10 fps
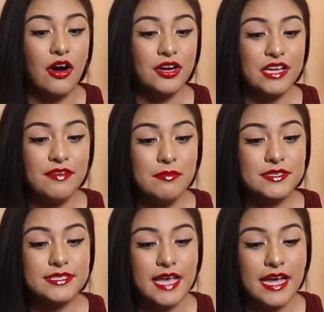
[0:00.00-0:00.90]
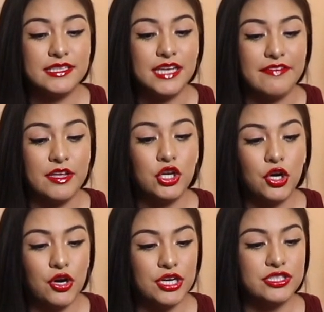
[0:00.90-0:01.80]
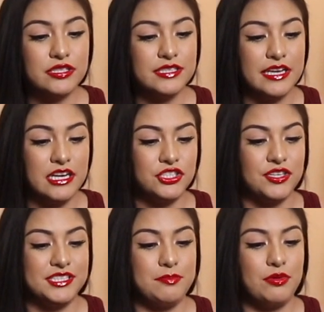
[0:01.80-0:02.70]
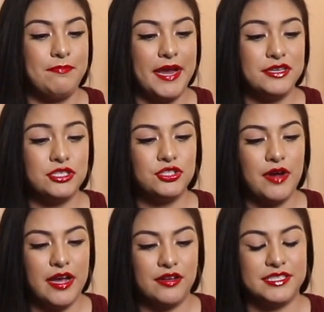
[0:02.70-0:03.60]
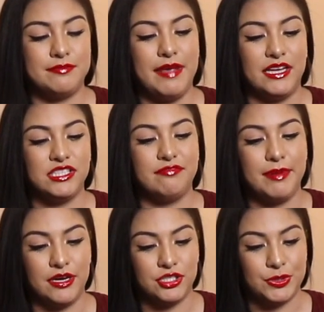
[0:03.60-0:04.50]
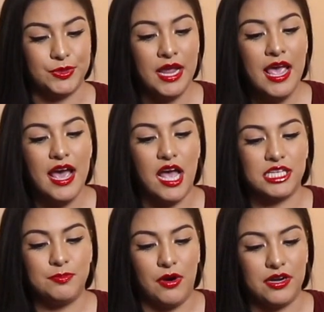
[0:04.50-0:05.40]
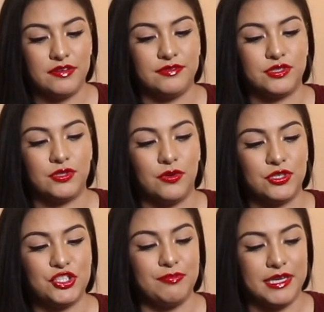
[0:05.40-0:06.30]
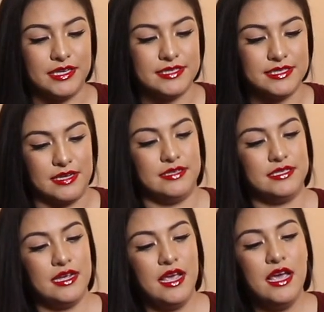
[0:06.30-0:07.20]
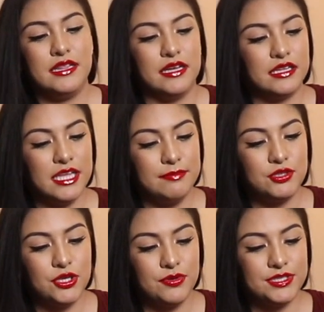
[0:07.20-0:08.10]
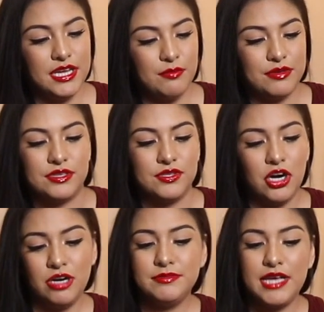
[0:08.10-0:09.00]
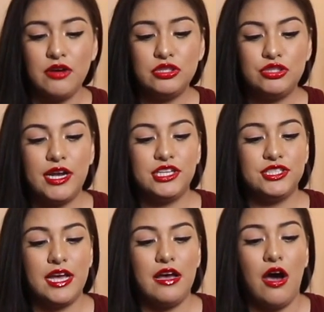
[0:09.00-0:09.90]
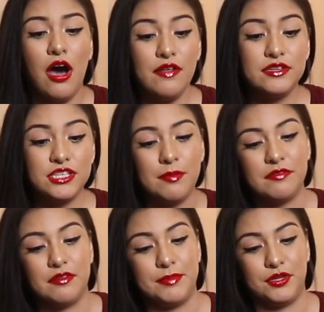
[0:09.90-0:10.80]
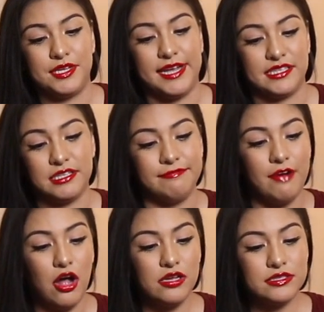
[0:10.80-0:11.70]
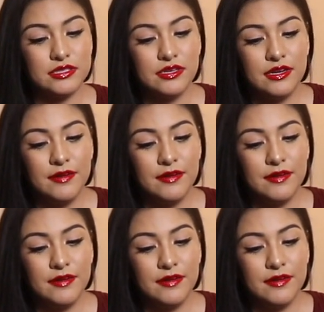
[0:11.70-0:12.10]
are even said to have encouraged the teenager as he prepared to try out his makeshift parachute as part of a social media stunt. The clip shows him with his arms outstretched on the top of the building as he falls.